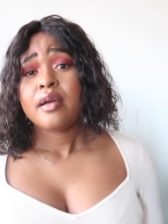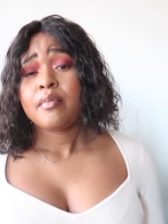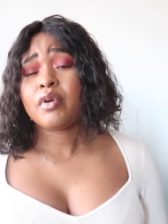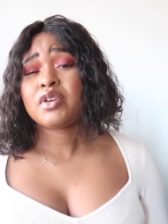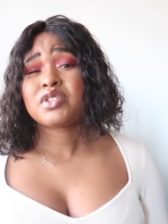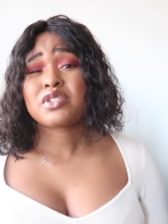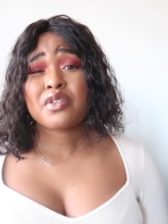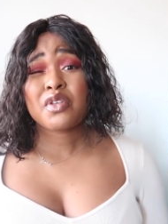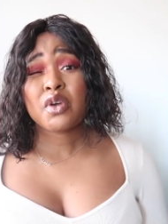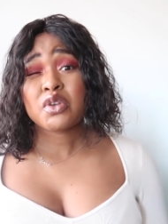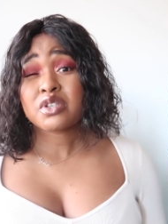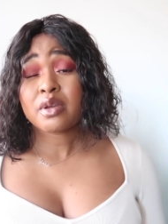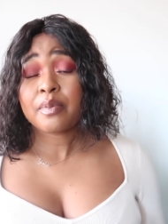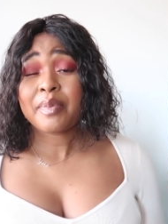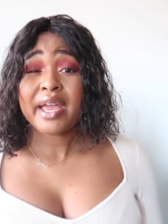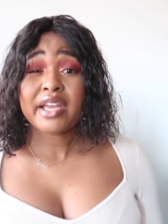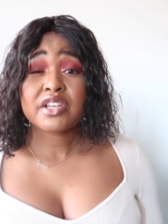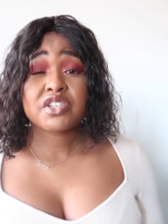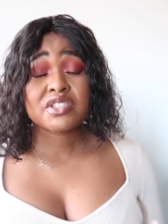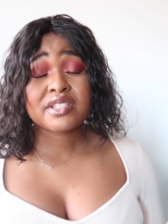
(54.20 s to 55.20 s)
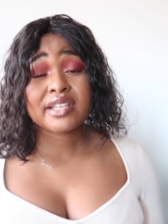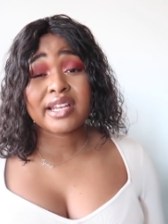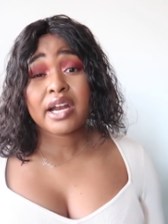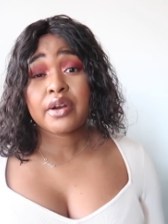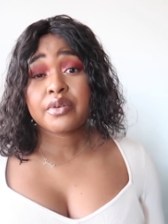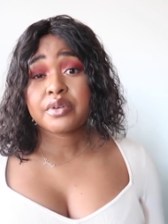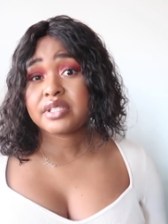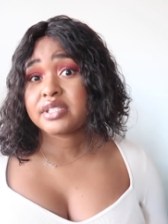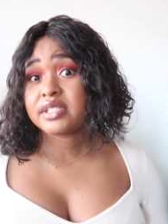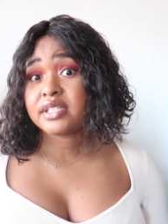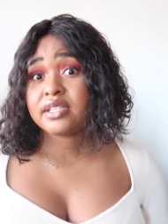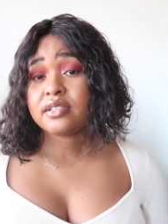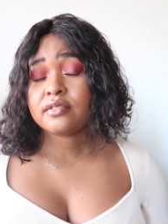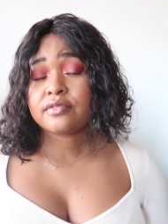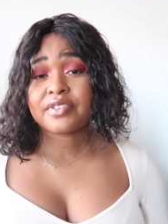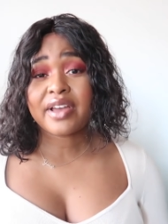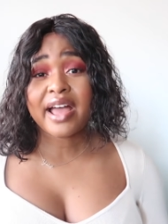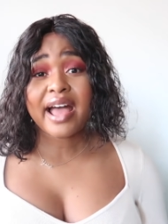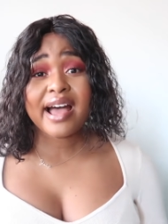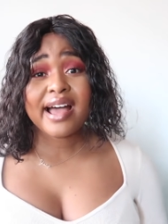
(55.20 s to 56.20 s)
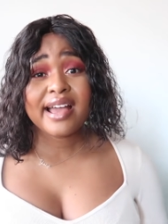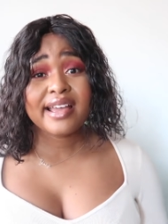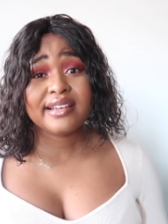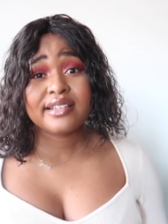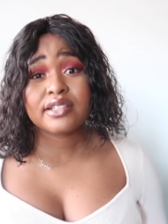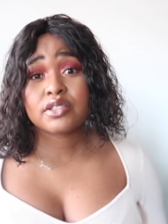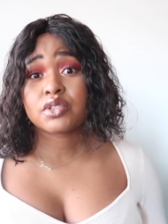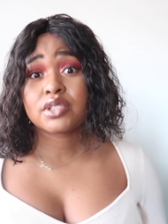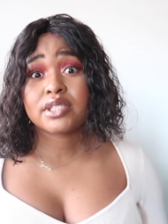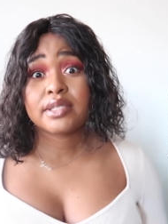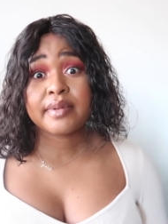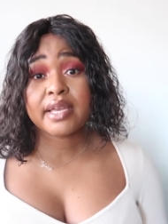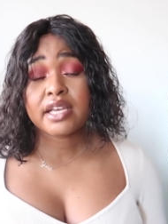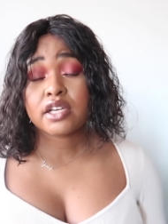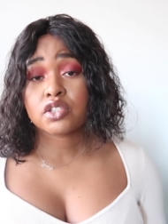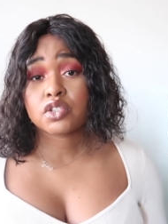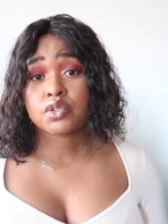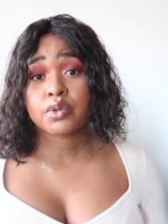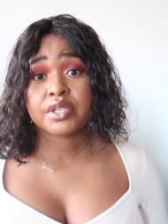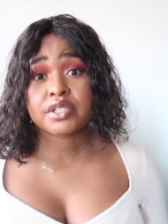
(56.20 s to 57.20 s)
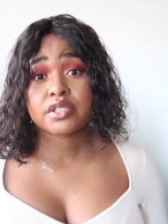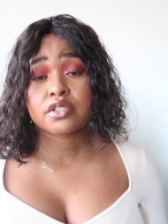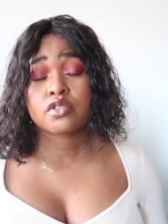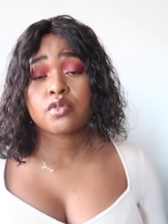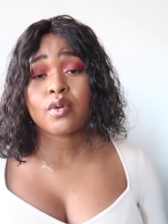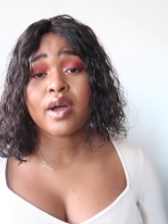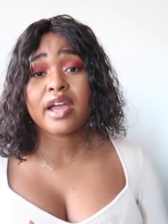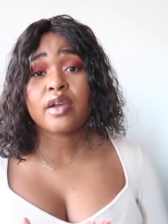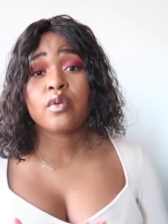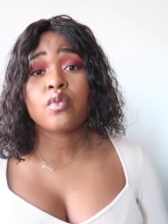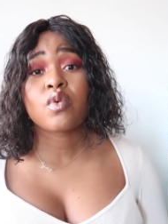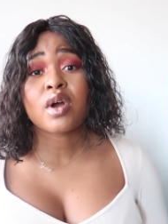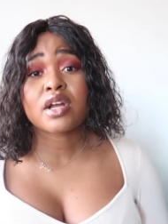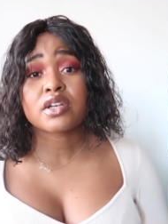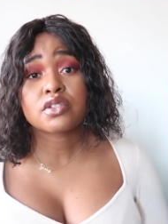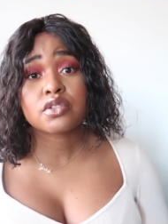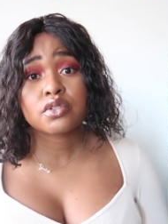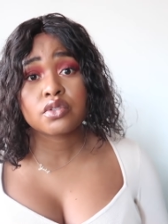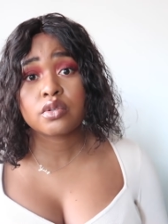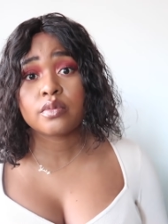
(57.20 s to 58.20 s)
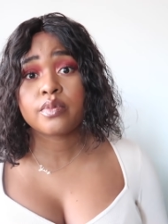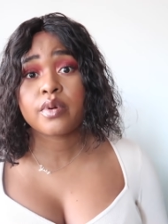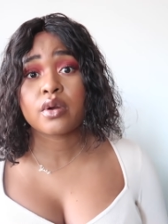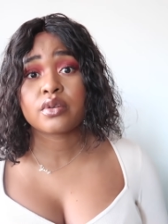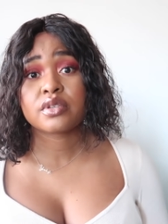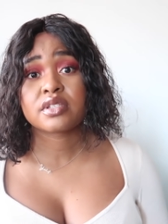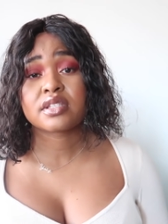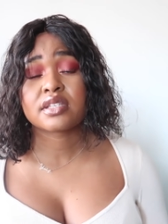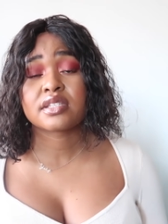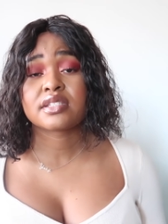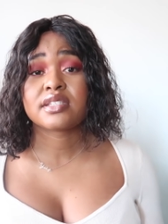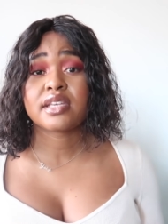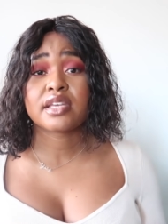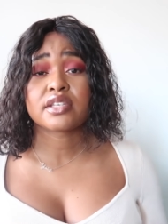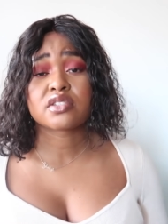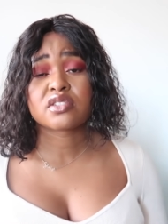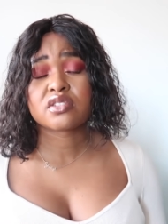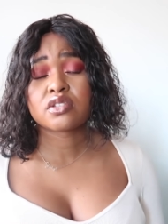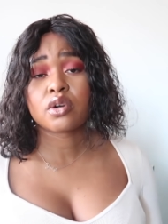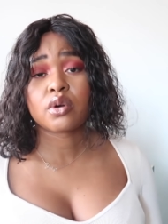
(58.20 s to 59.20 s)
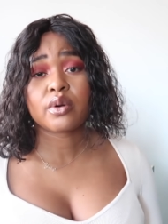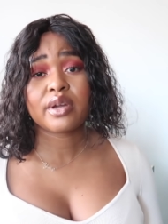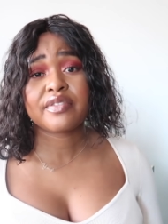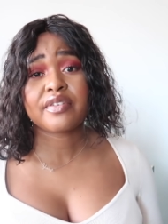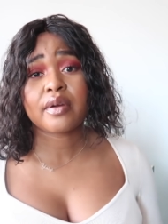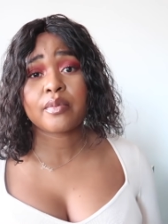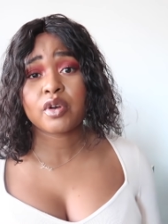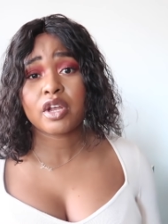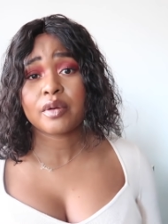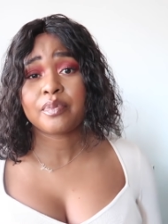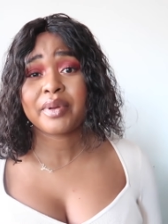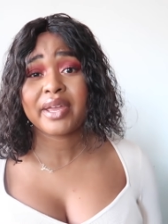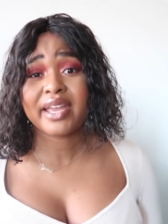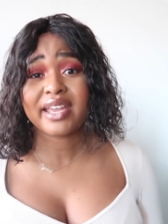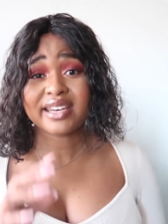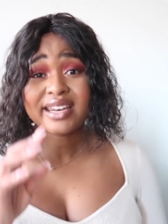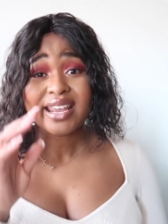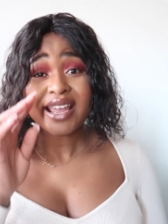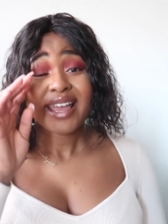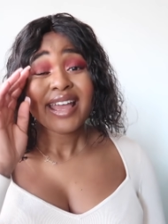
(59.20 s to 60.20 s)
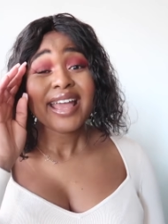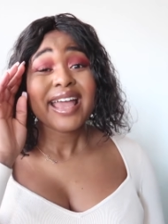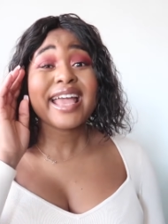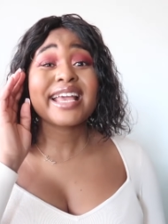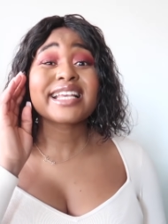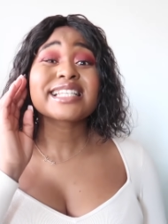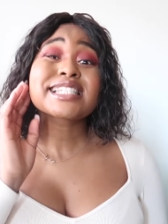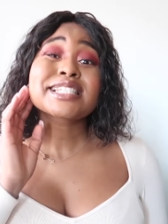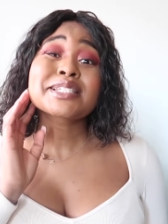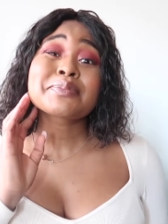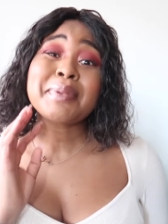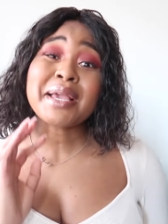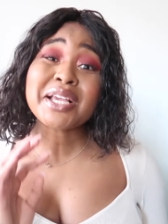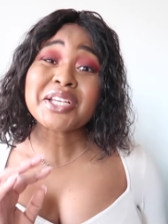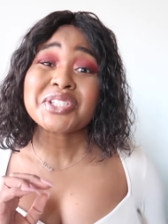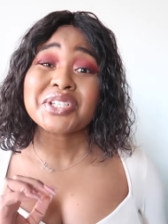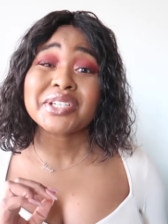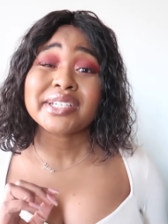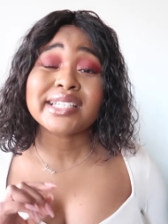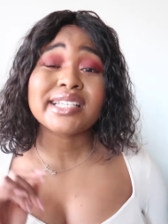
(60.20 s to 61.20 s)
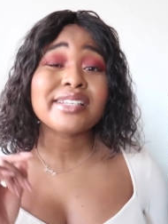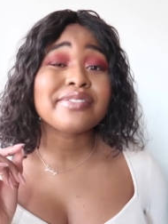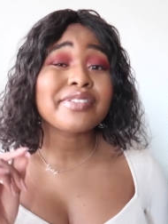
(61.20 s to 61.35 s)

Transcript: most of those are packages that I receive. I literally make a choice. Do I want to post this? Yes, no, if I'm not paid. Especially